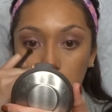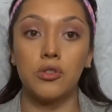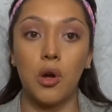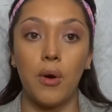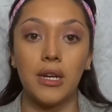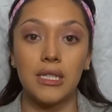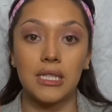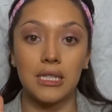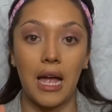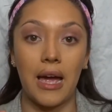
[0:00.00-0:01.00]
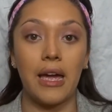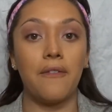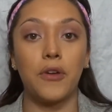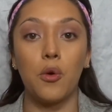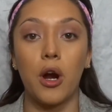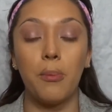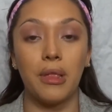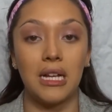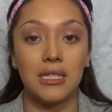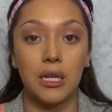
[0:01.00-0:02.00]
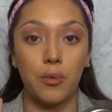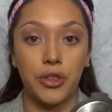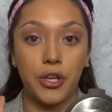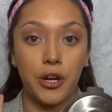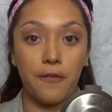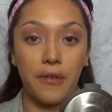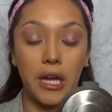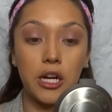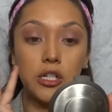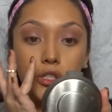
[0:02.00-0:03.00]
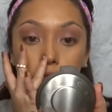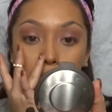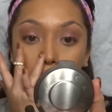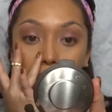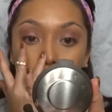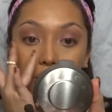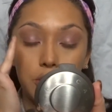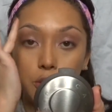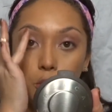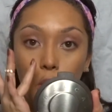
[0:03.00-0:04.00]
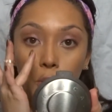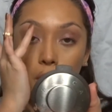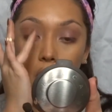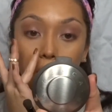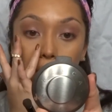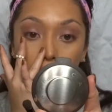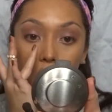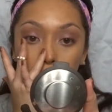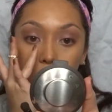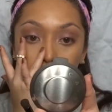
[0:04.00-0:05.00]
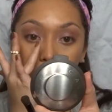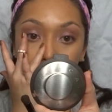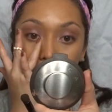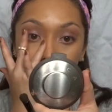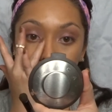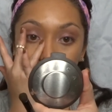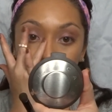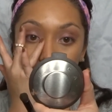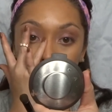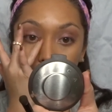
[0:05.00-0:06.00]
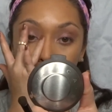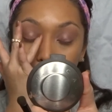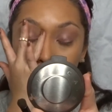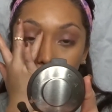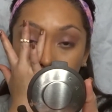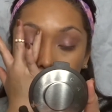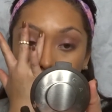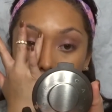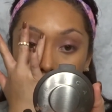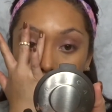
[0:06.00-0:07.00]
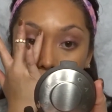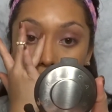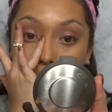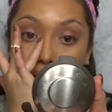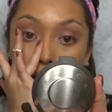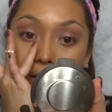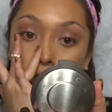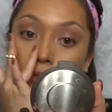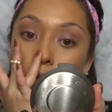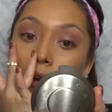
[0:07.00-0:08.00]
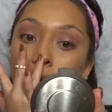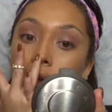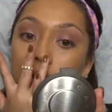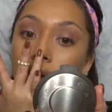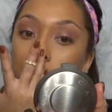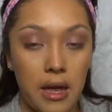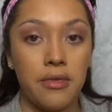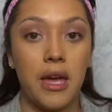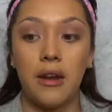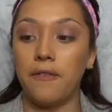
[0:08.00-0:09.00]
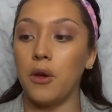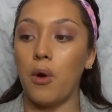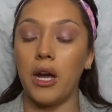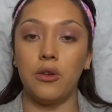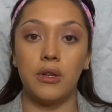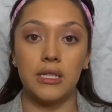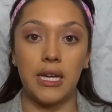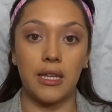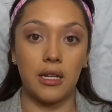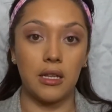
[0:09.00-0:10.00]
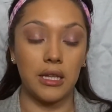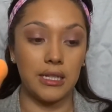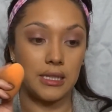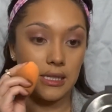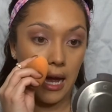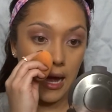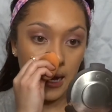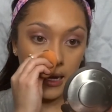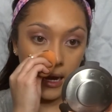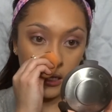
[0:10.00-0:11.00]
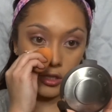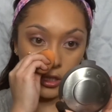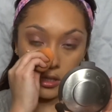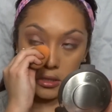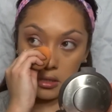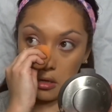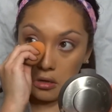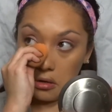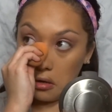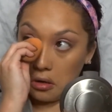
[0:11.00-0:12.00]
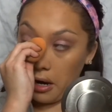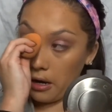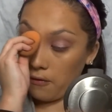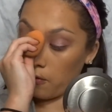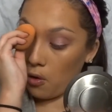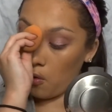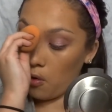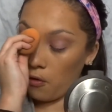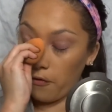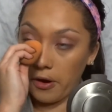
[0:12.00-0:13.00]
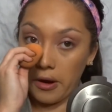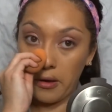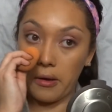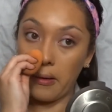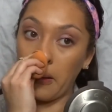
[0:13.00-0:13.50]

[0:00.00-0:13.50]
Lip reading: You don't want to slide. If you are blending with your fingers, you don't want to rub. You just want to make sure that you're patting that contour in. And then if you want, you can take the clean side and just kind of go over it.